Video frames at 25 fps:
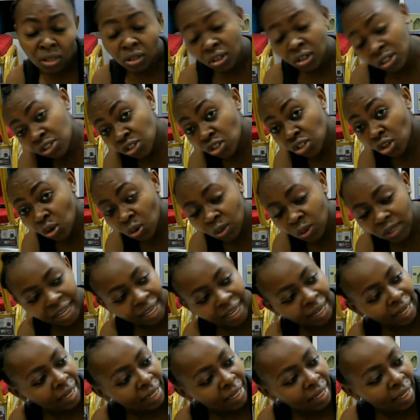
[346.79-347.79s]
Not so good a
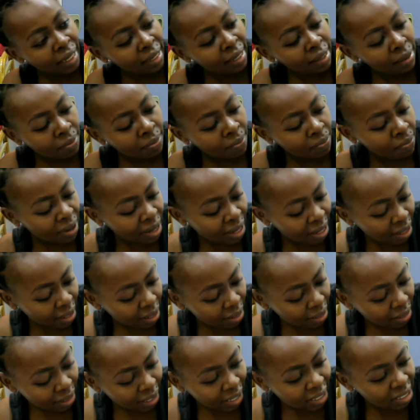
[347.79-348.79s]
color, but
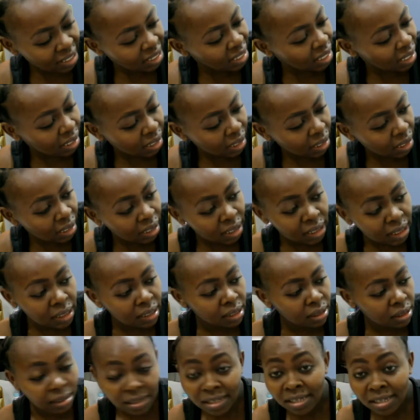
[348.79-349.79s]
I still think
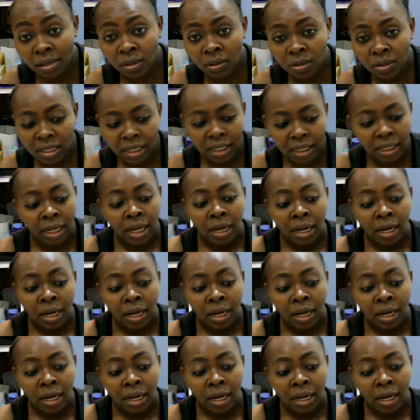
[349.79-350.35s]
it's a good deal.